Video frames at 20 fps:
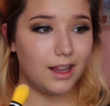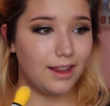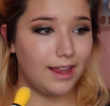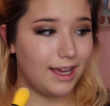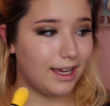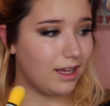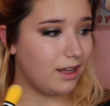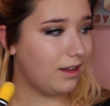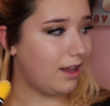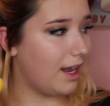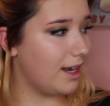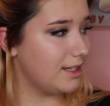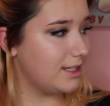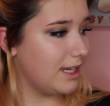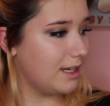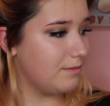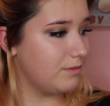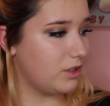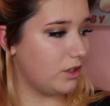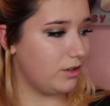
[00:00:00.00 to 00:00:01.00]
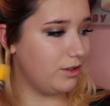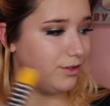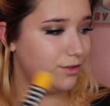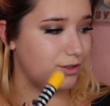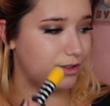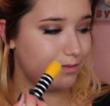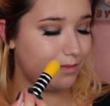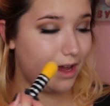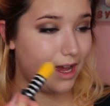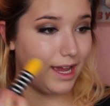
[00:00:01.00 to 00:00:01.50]
Like a lot of times I'll
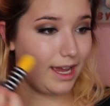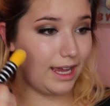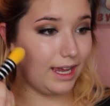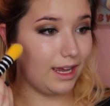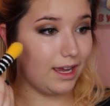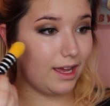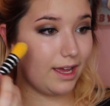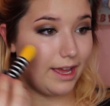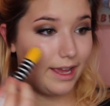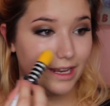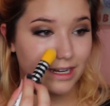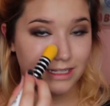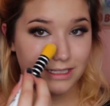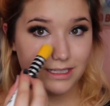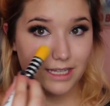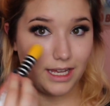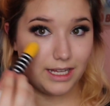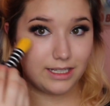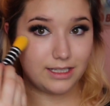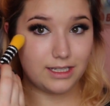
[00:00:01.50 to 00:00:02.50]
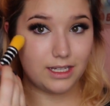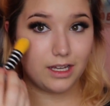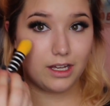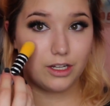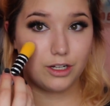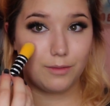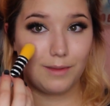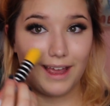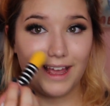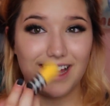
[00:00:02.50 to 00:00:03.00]
use my Anastasia
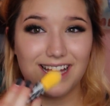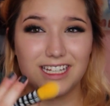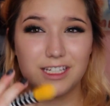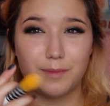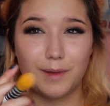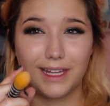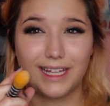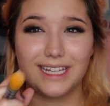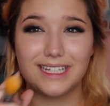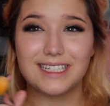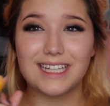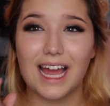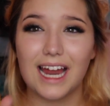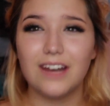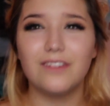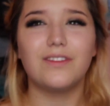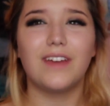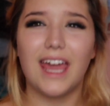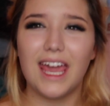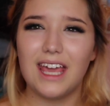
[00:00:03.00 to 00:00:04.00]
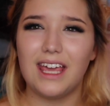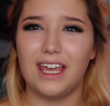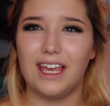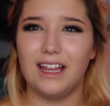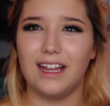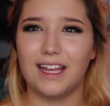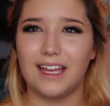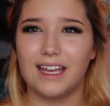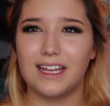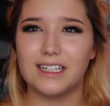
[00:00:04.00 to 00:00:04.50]
under my eyes, but it gets kind of cakey,
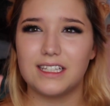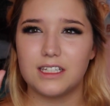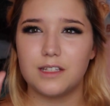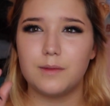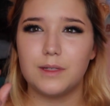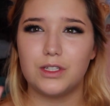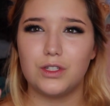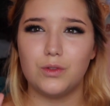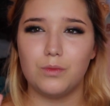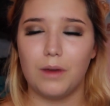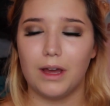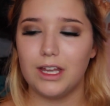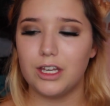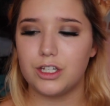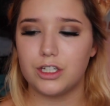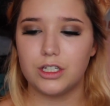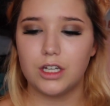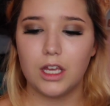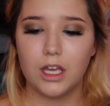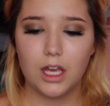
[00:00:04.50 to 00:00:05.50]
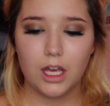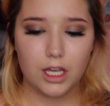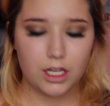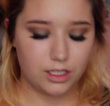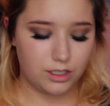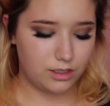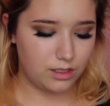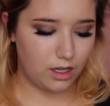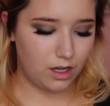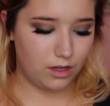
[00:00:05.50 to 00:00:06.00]
like it gets to be too much.
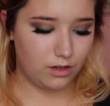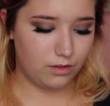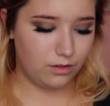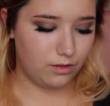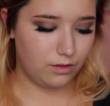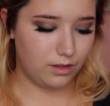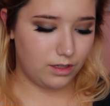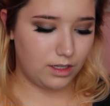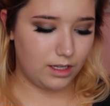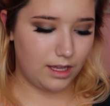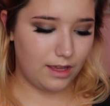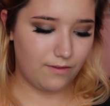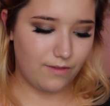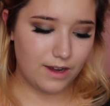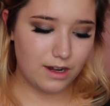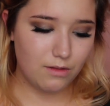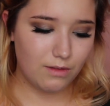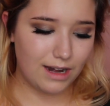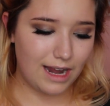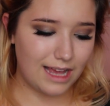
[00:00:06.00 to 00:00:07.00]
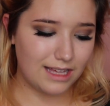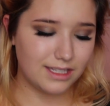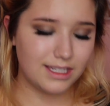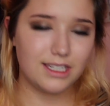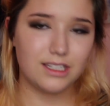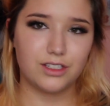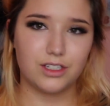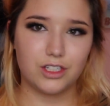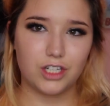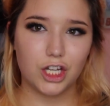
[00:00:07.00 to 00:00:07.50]
So if anyone has
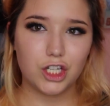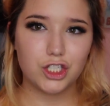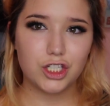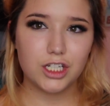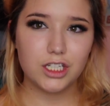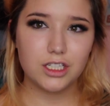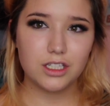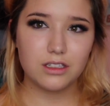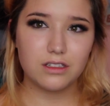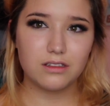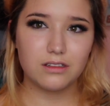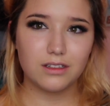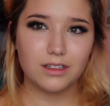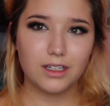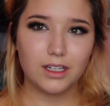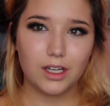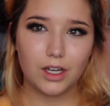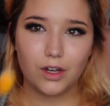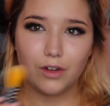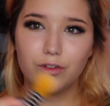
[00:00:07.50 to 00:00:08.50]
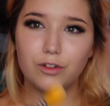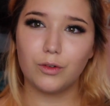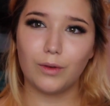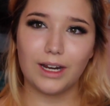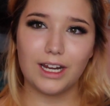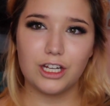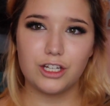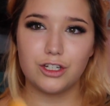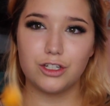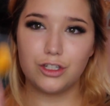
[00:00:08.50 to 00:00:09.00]
any suggestions for
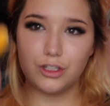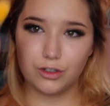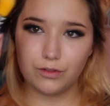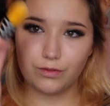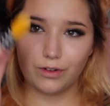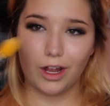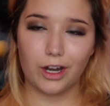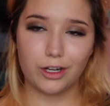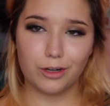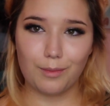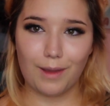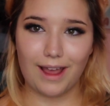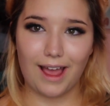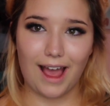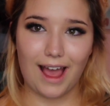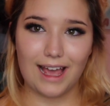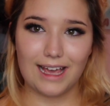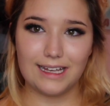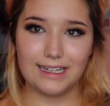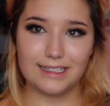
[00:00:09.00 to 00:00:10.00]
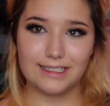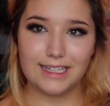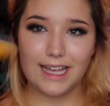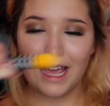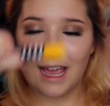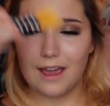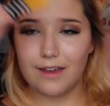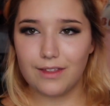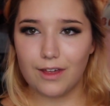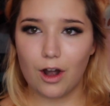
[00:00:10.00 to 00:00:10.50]
what I should do for under my eyes
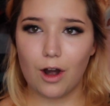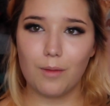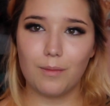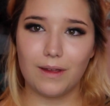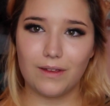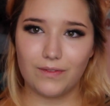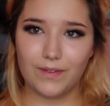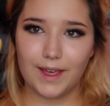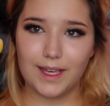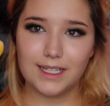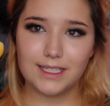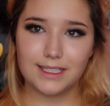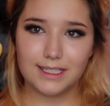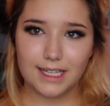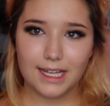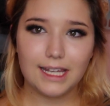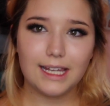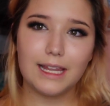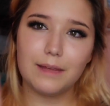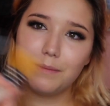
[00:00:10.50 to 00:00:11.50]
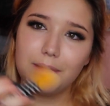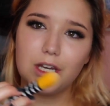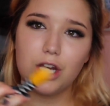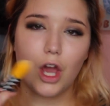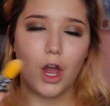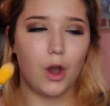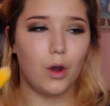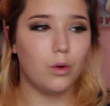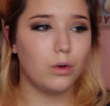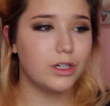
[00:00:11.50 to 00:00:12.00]
and then on my face, let me
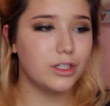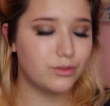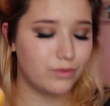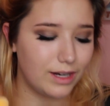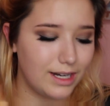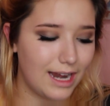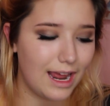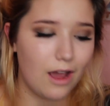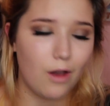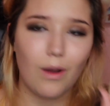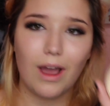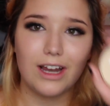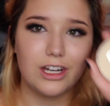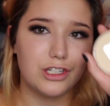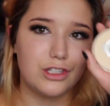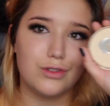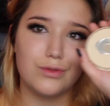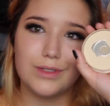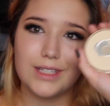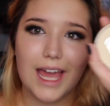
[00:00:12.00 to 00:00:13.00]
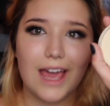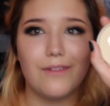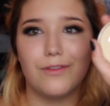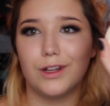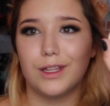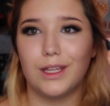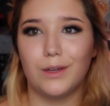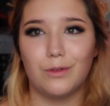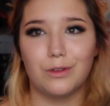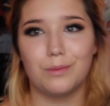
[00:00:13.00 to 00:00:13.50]
know, because right now I just use
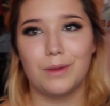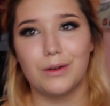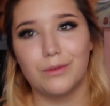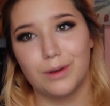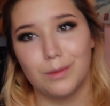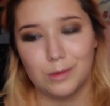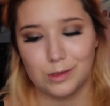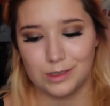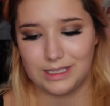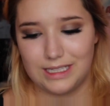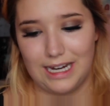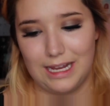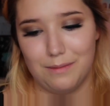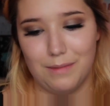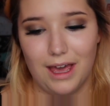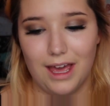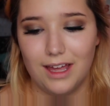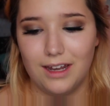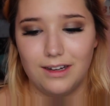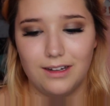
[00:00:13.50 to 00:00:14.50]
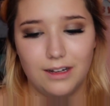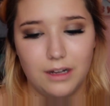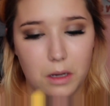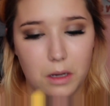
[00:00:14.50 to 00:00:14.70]
everything with my Rimmel Stay Matte.